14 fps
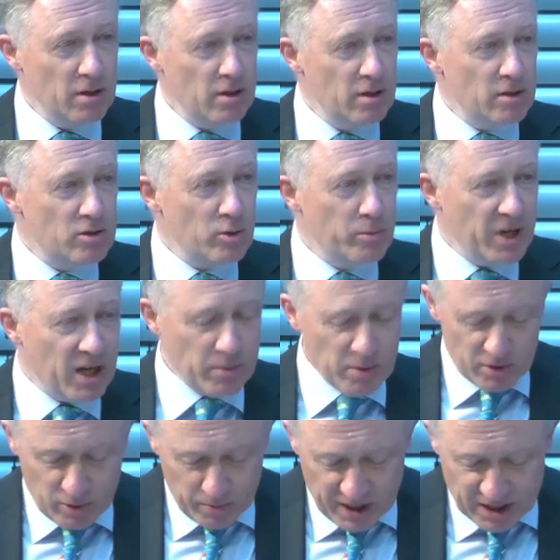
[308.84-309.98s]
To be able
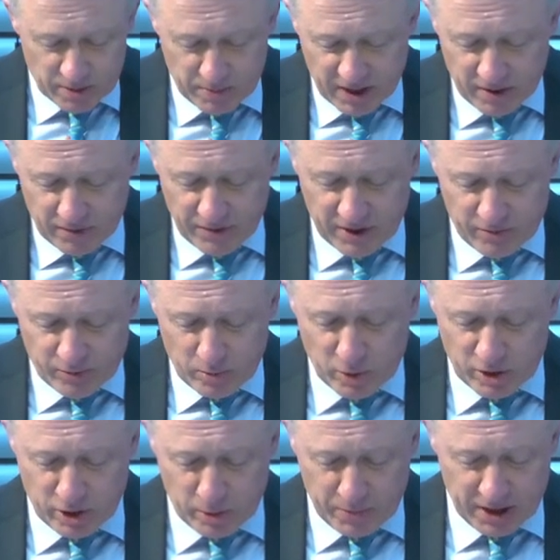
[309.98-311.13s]
to best benefit from
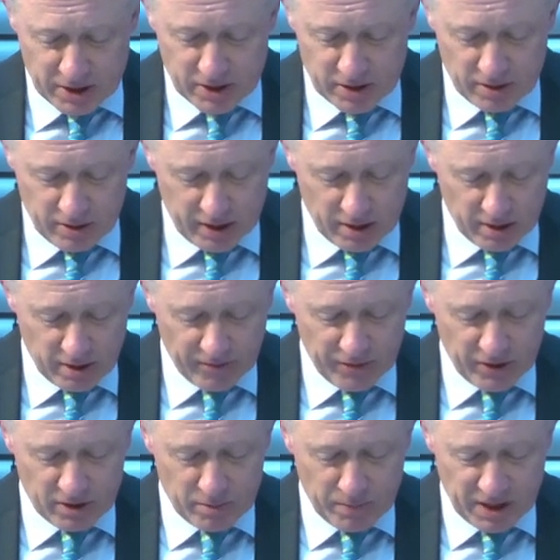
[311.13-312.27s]
occupational and other
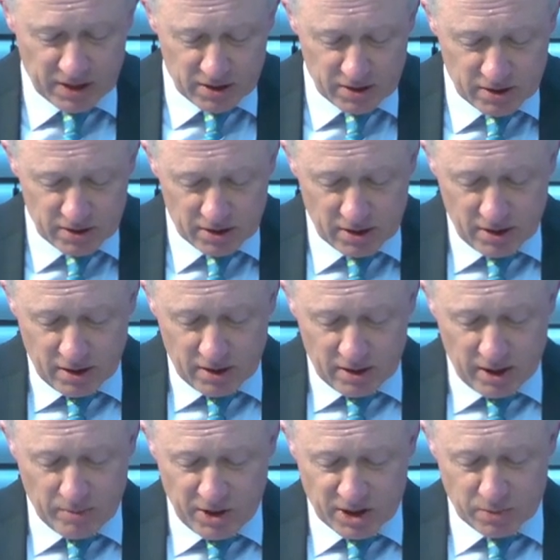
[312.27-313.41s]
funded pensions,
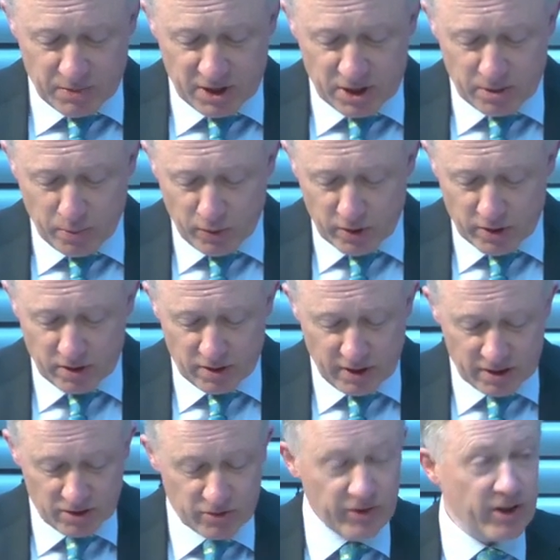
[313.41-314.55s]
they must be supported
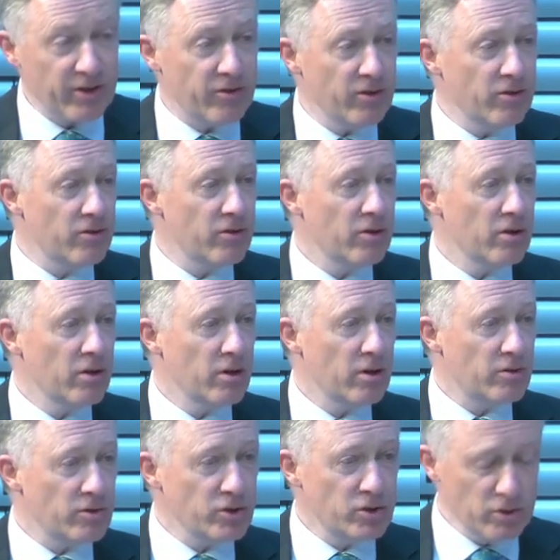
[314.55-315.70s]
and strengthened
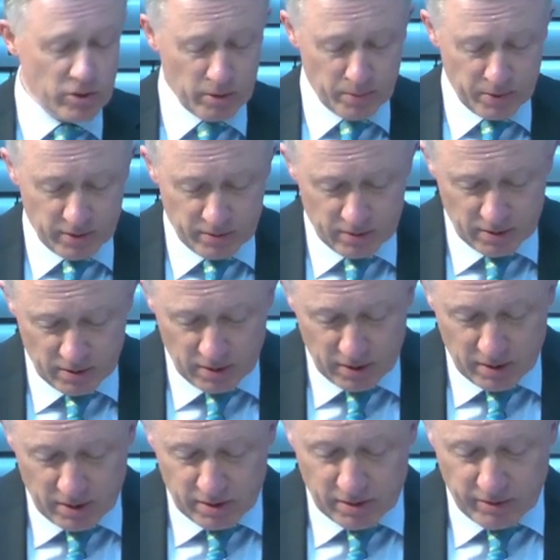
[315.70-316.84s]
across Europe.
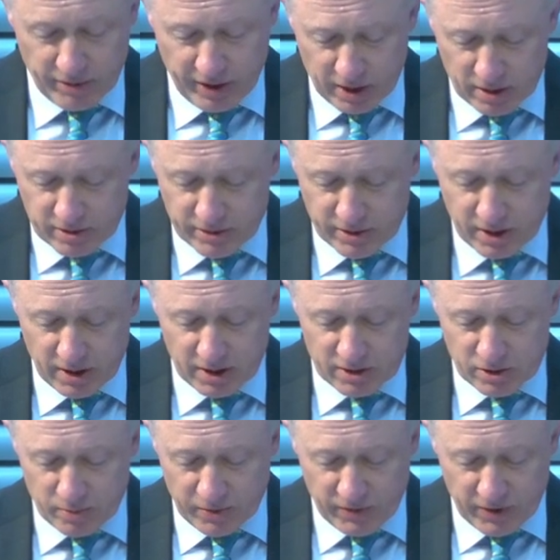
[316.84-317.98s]
The regulatory and
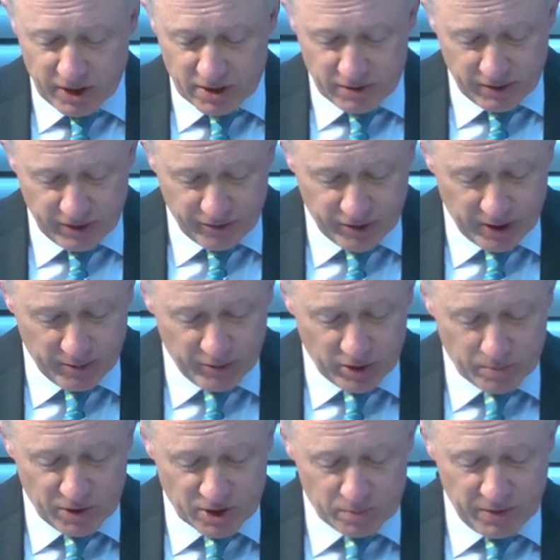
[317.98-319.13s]
supervisory framework
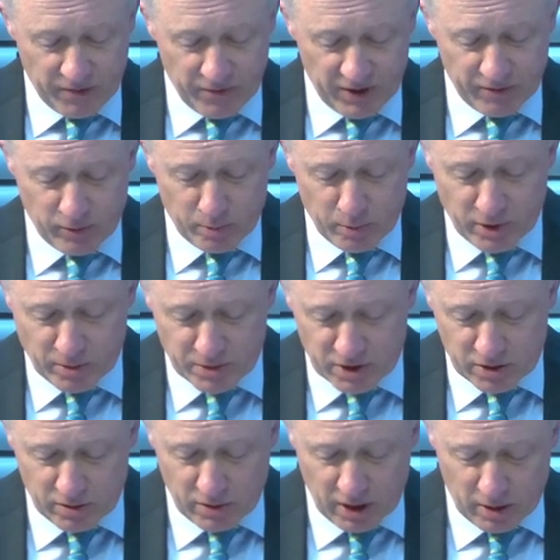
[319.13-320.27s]
must be fit for purpose
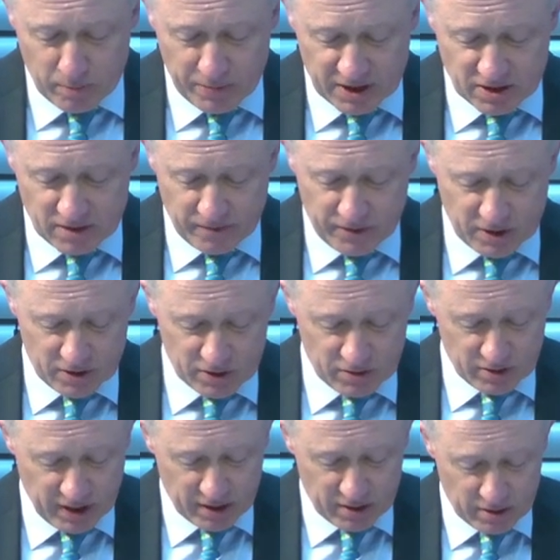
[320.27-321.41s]
to allow pension funds to
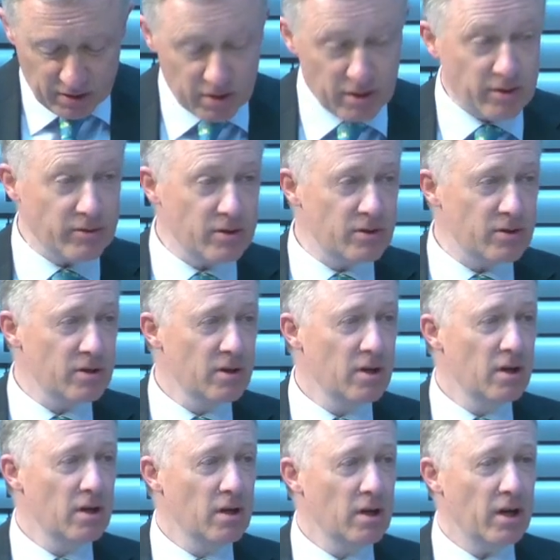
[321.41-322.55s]
tackle the current
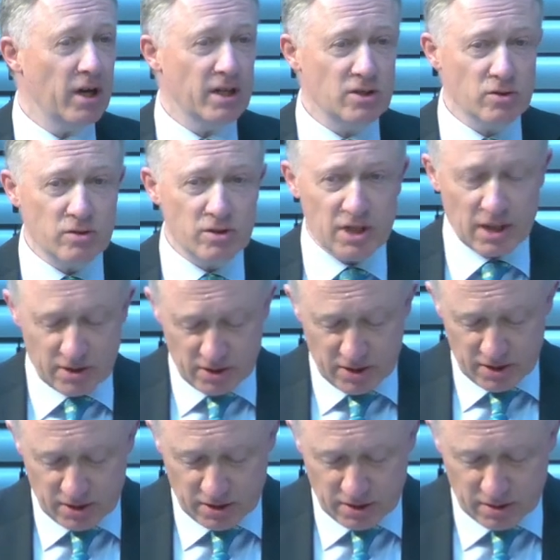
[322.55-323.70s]
and new challenges.